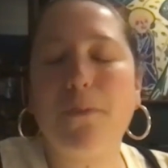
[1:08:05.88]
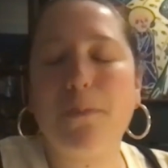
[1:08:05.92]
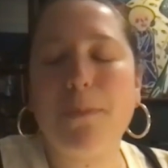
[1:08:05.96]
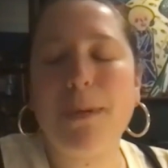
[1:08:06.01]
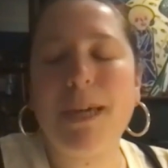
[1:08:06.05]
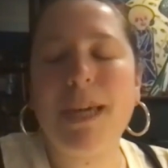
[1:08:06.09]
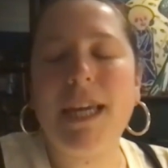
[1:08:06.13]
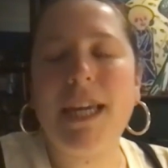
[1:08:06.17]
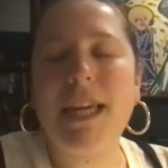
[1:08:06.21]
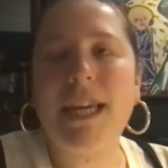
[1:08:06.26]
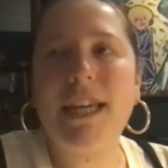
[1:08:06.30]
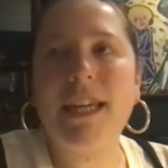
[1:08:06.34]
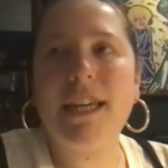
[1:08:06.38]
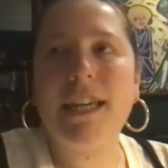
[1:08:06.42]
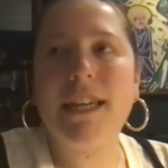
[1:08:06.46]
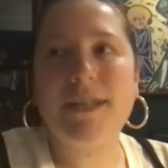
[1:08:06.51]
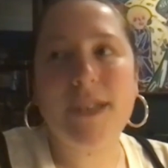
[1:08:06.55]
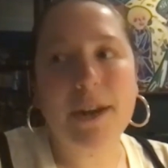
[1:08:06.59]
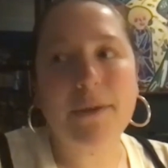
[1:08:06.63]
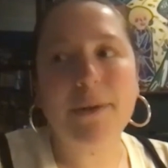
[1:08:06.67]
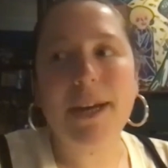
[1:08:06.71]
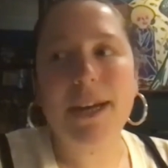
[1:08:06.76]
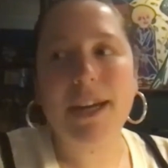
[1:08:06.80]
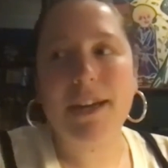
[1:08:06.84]
me, because
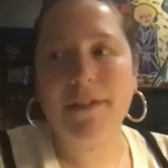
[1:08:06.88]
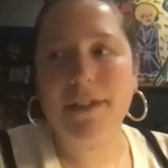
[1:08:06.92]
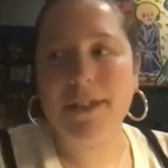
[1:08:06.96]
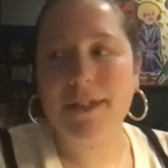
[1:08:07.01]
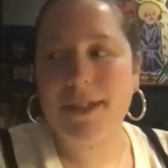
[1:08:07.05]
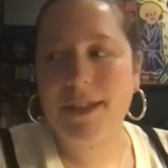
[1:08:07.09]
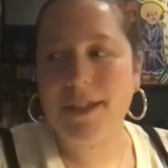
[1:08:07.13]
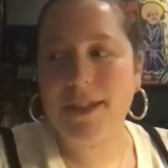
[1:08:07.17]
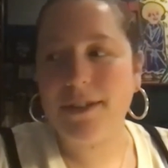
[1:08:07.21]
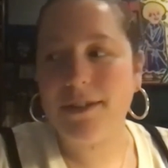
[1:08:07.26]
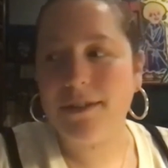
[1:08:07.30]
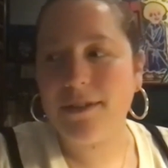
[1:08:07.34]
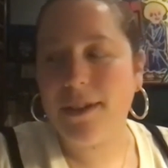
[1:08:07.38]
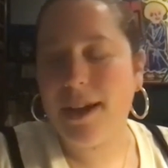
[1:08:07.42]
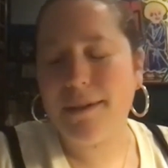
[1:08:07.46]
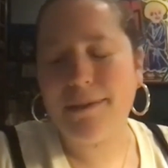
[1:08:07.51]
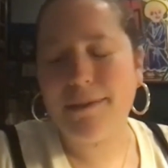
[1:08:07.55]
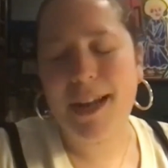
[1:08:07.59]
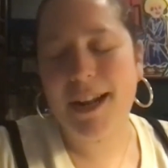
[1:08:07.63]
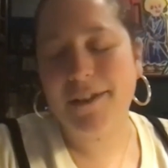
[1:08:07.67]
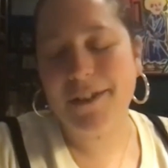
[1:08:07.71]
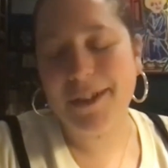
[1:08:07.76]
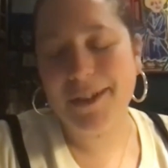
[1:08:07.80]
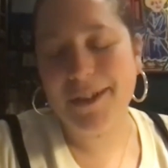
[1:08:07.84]
I write I'm
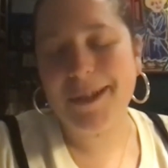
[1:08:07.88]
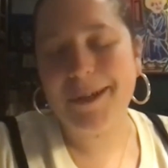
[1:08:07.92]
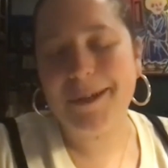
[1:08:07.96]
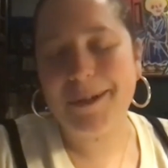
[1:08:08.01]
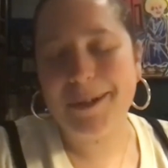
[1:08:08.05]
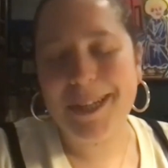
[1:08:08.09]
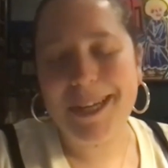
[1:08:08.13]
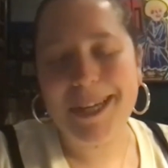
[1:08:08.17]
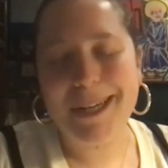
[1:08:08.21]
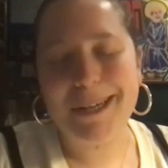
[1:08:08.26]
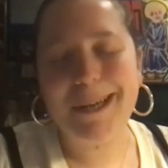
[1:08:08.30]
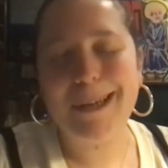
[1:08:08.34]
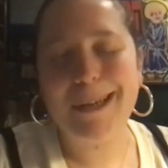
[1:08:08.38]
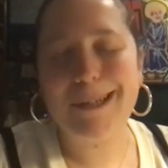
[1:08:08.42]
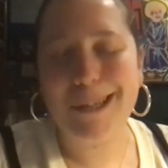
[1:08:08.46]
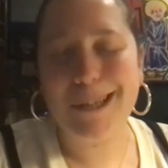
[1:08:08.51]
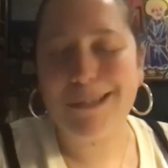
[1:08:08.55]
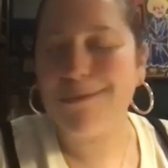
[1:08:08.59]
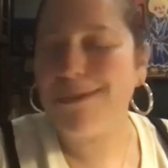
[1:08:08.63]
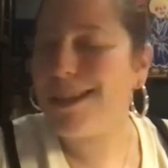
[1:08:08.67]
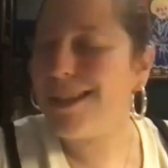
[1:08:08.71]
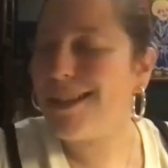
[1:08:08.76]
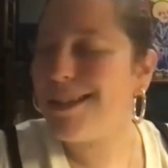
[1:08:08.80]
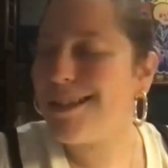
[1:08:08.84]
not every single day. I take
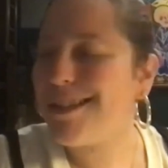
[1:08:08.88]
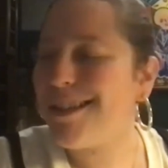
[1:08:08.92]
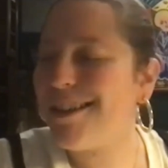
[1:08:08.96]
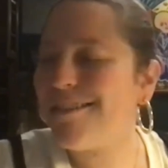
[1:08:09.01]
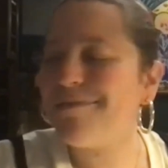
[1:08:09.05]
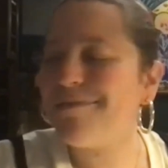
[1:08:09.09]
the weekends off,